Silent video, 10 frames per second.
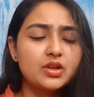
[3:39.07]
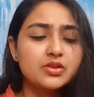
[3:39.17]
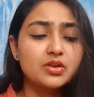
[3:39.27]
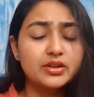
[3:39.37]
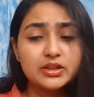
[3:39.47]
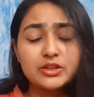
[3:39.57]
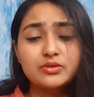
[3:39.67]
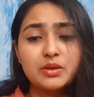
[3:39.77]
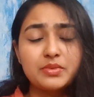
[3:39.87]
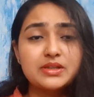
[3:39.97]
So, on a
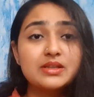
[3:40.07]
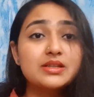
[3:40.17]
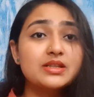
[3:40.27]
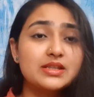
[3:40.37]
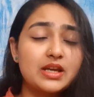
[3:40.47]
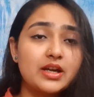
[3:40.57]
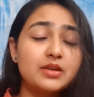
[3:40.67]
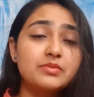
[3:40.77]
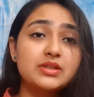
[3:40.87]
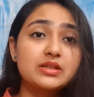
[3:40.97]
day-to-day basis, a
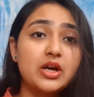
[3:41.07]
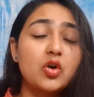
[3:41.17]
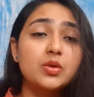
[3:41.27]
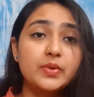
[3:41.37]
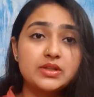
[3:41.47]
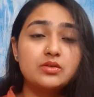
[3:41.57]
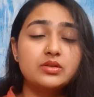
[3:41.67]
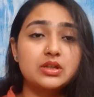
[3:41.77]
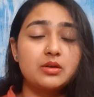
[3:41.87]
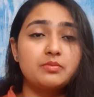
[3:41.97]
CRM is always
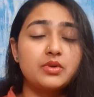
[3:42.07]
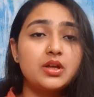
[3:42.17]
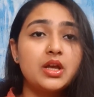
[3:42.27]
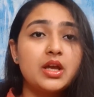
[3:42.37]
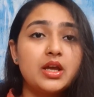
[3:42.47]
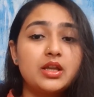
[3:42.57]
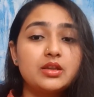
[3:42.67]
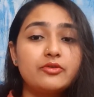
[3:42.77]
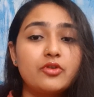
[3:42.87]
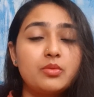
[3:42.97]
looked up in
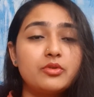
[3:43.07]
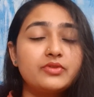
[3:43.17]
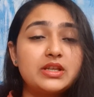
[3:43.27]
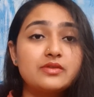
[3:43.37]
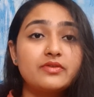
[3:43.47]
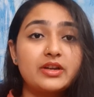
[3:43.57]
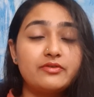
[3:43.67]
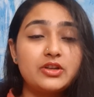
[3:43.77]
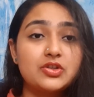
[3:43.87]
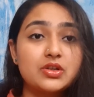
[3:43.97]
the form of these five
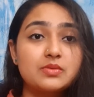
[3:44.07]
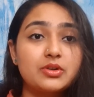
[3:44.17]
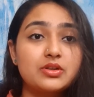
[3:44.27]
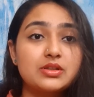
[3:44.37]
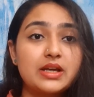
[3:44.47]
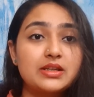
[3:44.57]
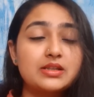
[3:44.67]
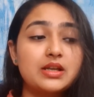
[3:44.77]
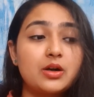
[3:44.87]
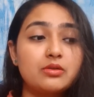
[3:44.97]
features because that
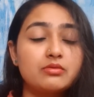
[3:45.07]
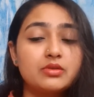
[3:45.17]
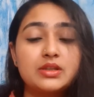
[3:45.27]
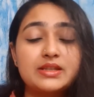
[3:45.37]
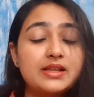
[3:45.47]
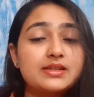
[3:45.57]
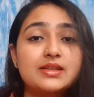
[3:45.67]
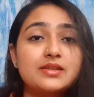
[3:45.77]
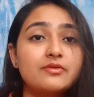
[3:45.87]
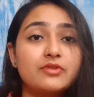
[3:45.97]
is how the
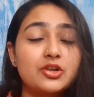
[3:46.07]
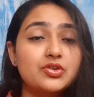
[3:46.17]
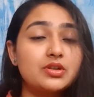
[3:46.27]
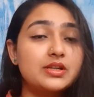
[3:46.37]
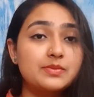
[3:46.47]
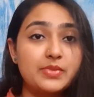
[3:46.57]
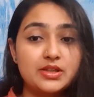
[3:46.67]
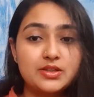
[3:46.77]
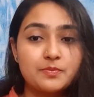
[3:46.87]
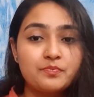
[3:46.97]
sales function is
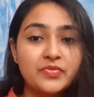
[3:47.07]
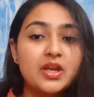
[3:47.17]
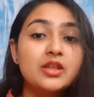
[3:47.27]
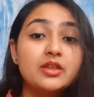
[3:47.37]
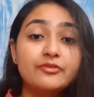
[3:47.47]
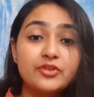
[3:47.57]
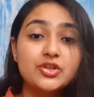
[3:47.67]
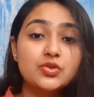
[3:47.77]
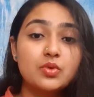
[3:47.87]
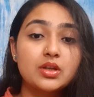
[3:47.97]
built. The
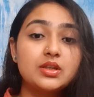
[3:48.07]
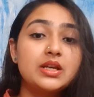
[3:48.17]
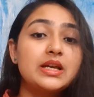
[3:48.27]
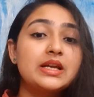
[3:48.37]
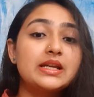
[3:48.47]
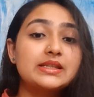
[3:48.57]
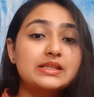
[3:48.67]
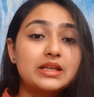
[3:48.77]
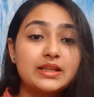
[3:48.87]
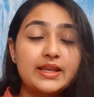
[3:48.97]
first one is
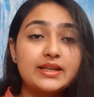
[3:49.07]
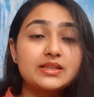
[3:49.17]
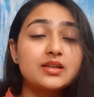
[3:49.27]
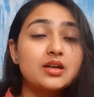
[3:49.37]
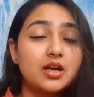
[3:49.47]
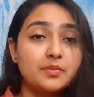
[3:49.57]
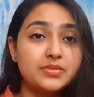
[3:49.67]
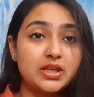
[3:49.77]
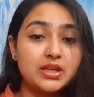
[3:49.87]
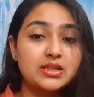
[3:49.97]
collect,
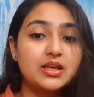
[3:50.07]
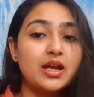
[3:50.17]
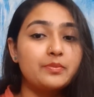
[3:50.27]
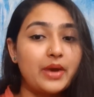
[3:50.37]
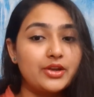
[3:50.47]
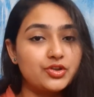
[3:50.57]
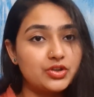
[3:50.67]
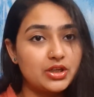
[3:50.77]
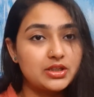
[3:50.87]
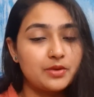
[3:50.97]
update, and manage
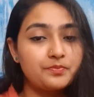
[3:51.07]
data.